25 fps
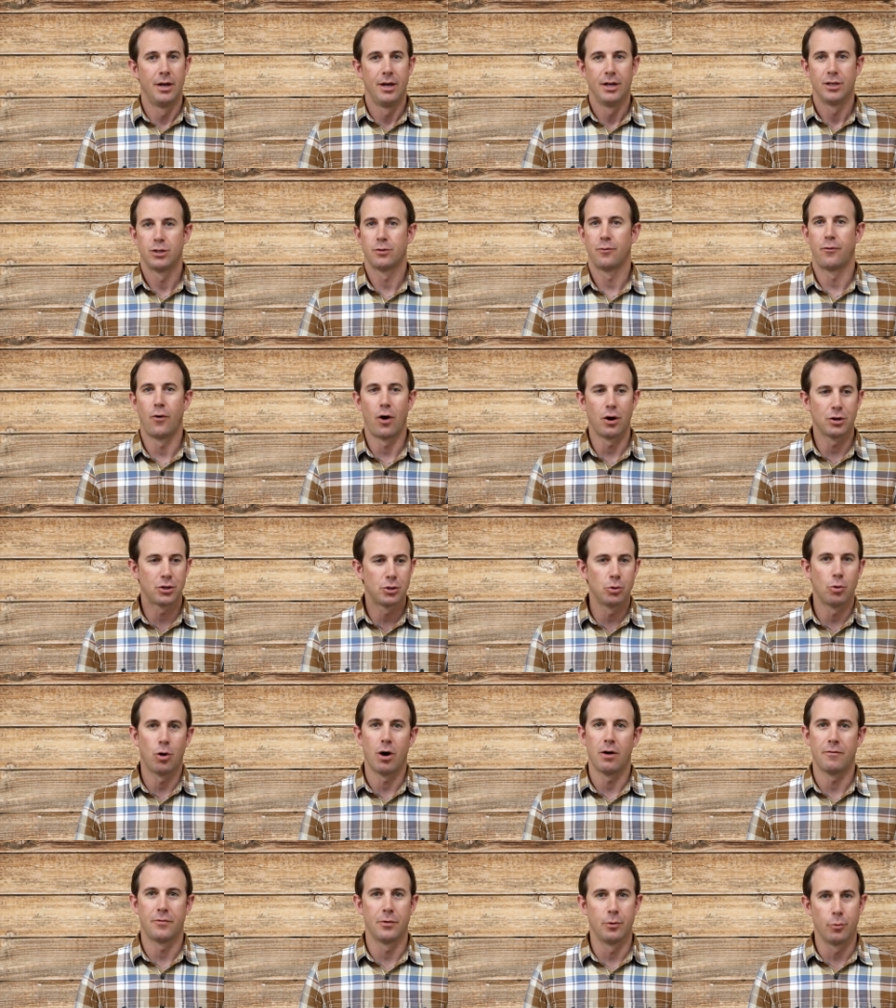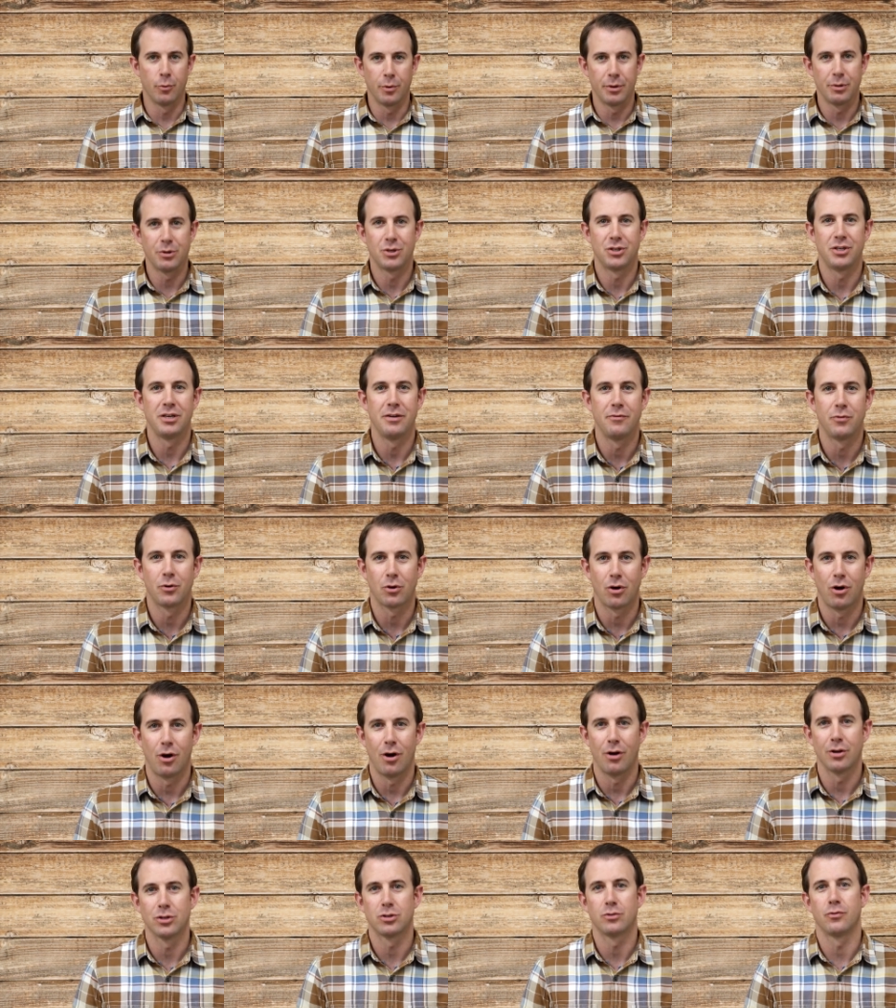It's far too often we receive
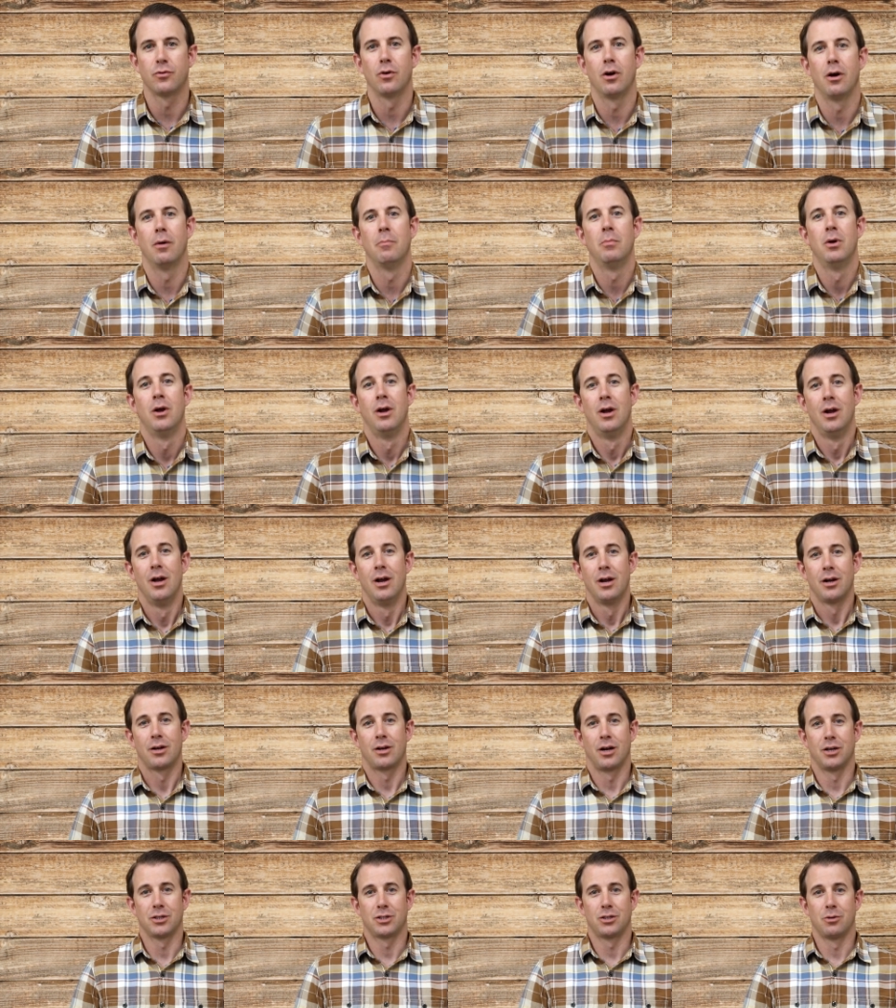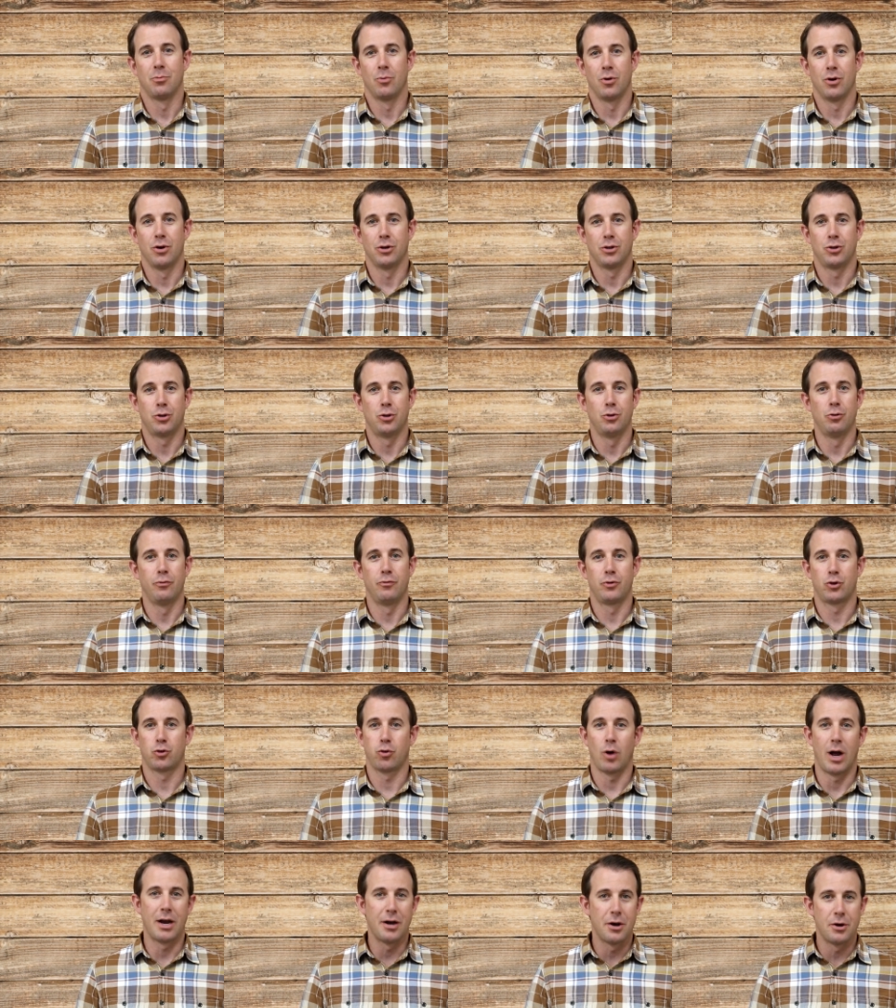calls from customers who've
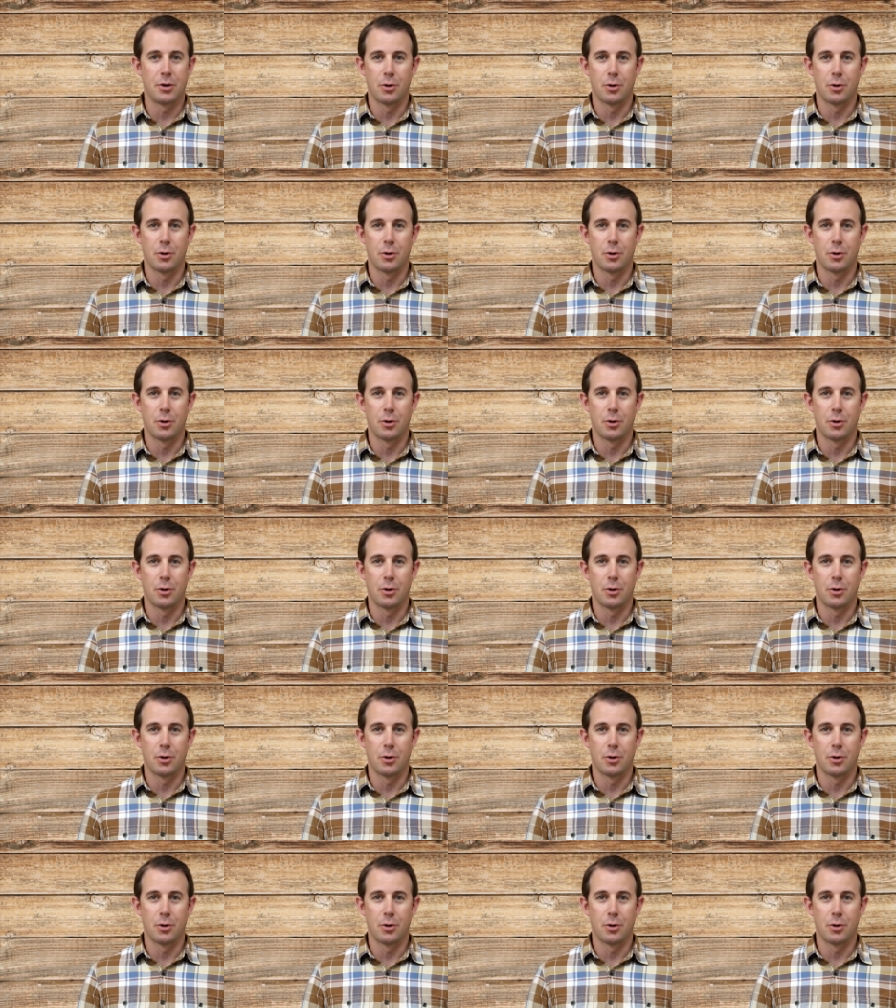tried to